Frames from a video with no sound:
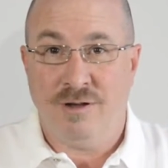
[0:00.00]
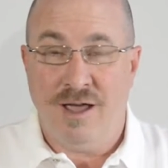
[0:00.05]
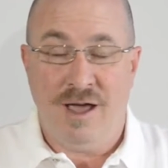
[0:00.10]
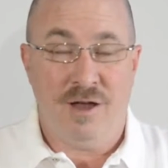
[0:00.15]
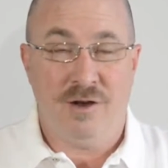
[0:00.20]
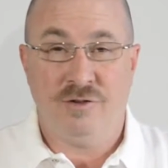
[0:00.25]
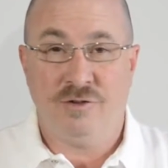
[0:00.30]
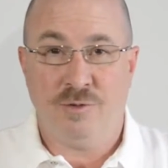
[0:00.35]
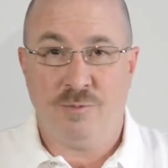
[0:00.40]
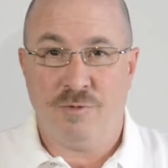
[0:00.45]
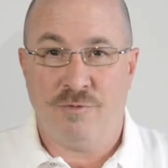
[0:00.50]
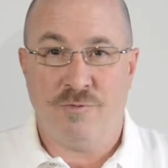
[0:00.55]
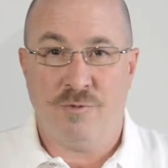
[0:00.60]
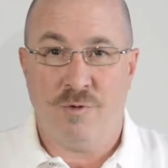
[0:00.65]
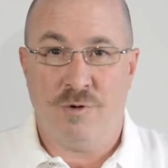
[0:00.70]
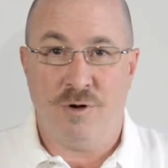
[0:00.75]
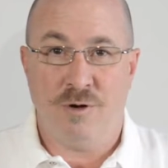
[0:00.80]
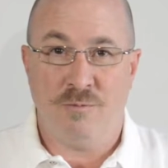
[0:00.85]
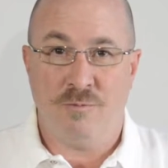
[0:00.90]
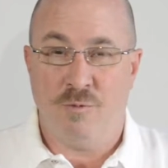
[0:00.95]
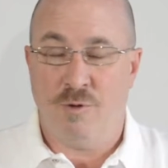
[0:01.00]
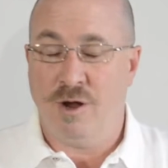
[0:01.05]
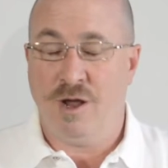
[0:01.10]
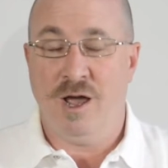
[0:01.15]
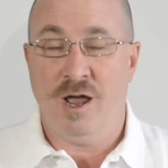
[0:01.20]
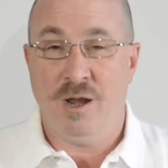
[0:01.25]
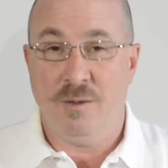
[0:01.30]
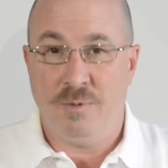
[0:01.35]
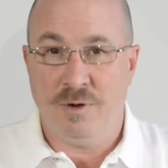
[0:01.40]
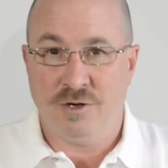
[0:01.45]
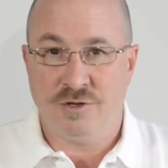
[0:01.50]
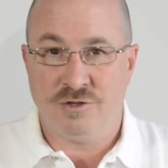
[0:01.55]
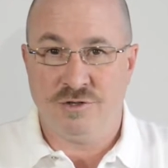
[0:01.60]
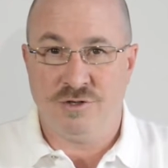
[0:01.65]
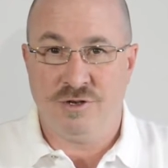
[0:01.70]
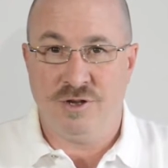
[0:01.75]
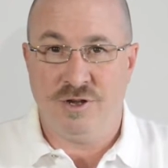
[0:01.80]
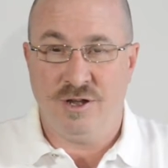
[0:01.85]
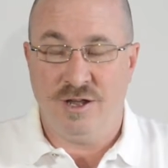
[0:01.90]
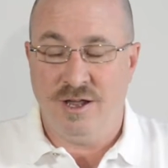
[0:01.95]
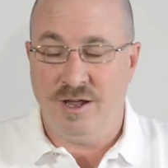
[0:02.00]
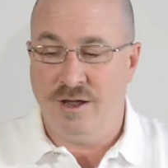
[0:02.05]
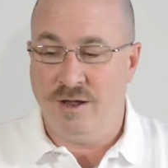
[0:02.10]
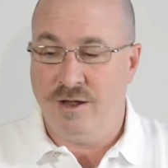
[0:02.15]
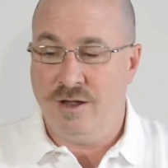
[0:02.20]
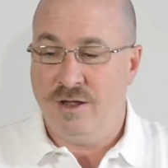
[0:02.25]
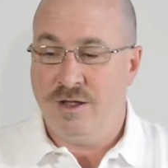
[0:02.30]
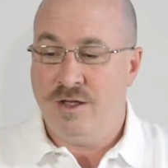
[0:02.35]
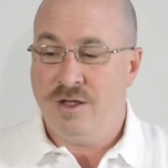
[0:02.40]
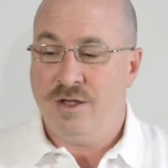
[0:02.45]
How does it perform? What kind of pictures do you get?